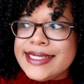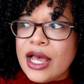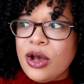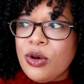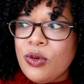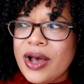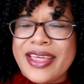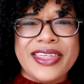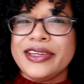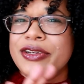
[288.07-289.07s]
So,
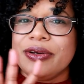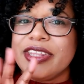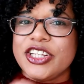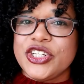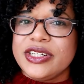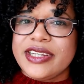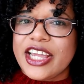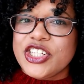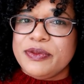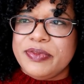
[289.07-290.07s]
you know, there shouldn't
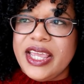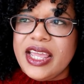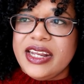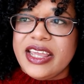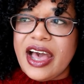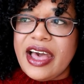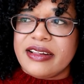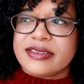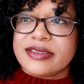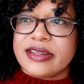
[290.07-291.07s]
actually be any
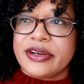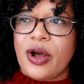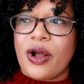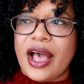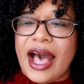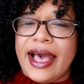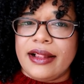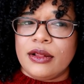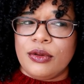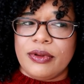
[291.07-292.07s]
aisles, the wrong
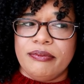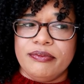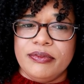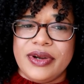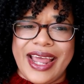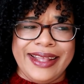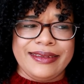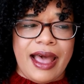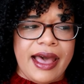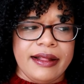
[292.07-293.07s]
aisle or
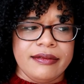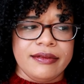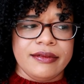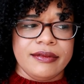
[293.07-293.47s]
right aisle,